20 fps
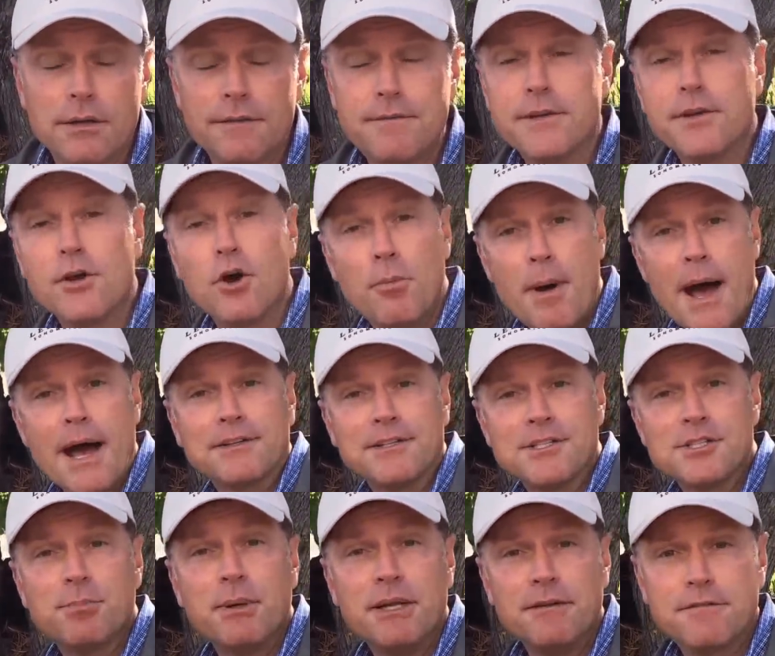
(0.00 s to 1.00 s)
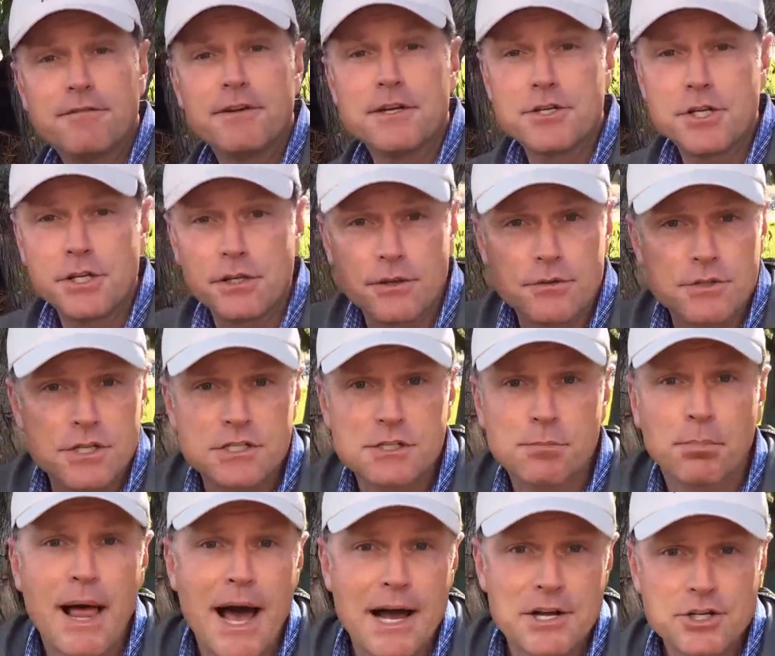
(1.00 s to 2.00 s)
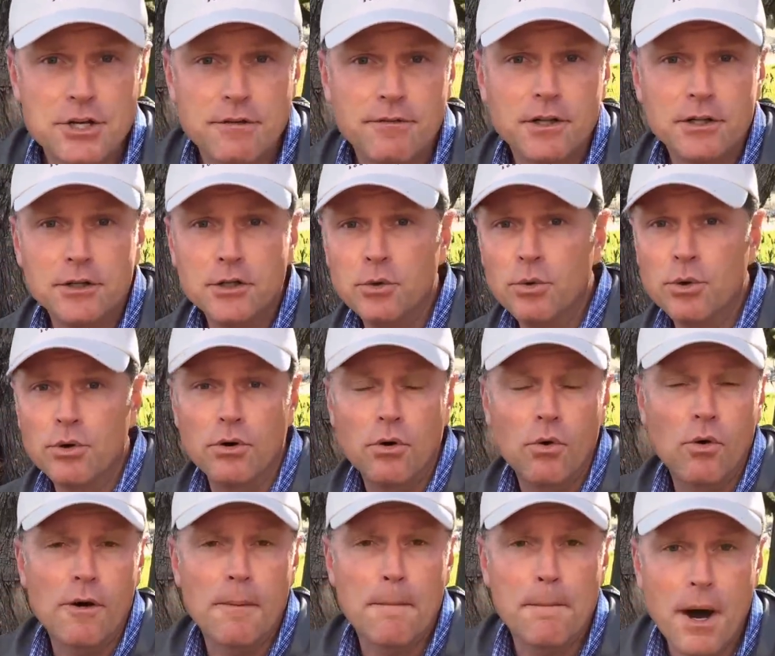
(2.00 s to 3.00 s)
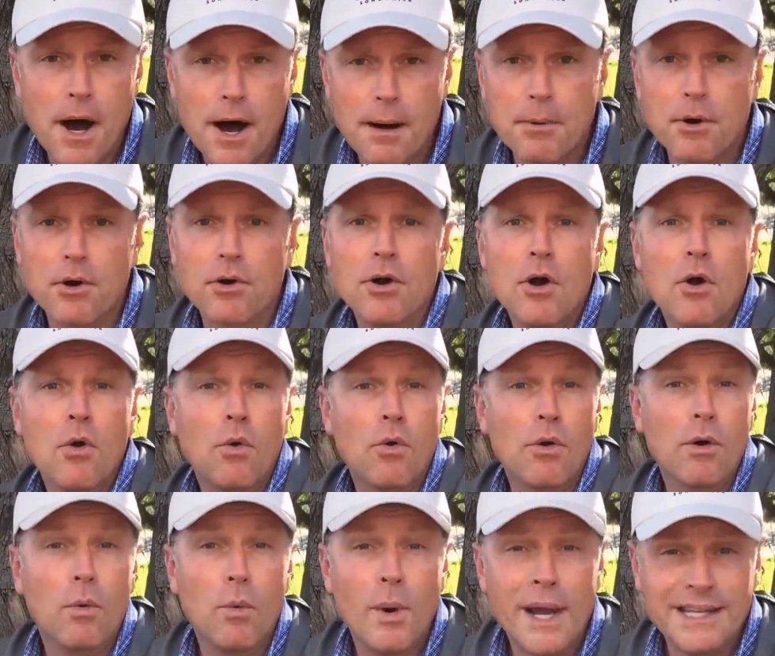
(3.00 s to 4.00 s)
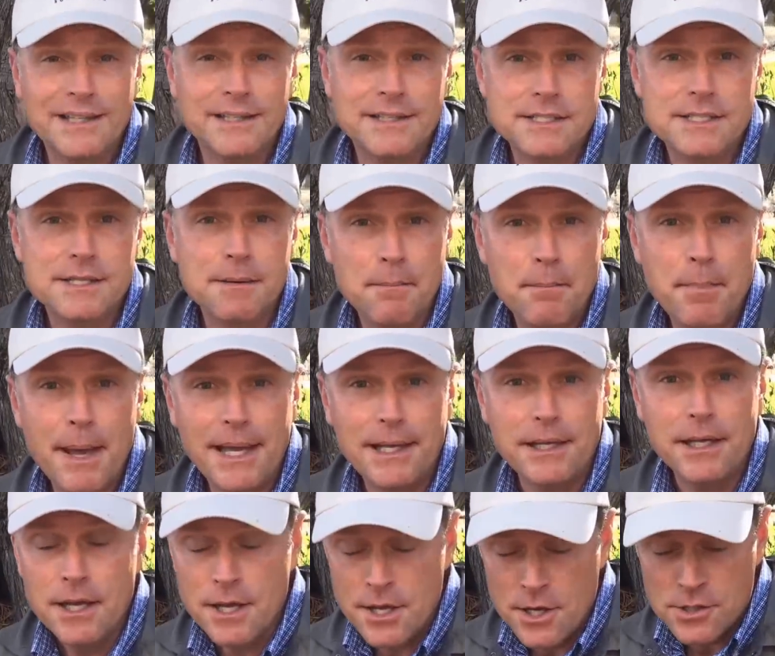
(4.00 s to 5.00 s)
If you go back to spin fishing, there's a splash of a lure or a bobber or a weight and some bait.